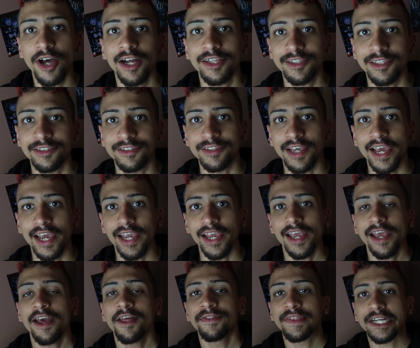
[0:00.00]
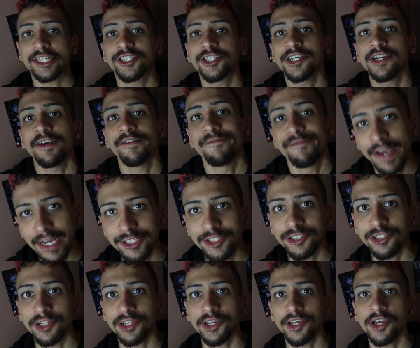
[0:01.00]
on to say that she
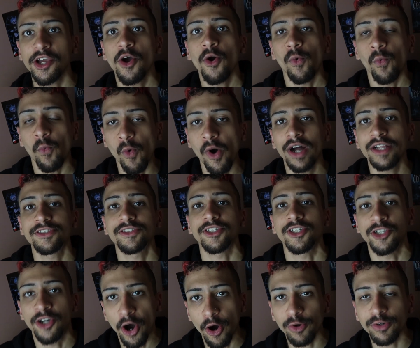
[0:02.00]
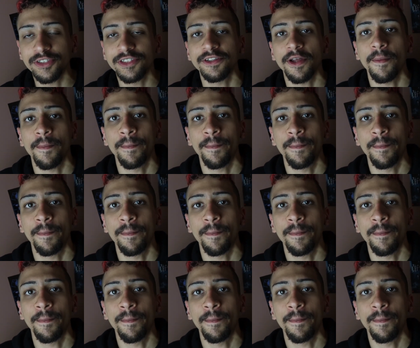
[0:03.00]
eventually wants ghost